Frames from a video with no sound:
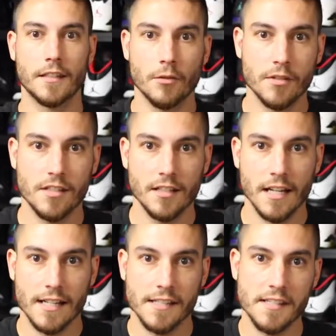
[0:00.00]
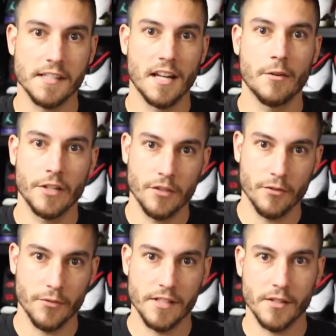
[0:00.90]
Yo, what's good guys? This is Nightwing
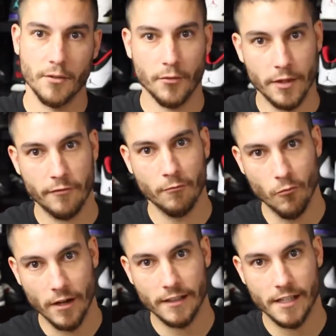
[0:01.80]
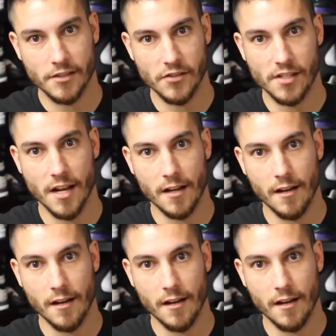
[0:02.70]
two three zero three from Wear Testers dot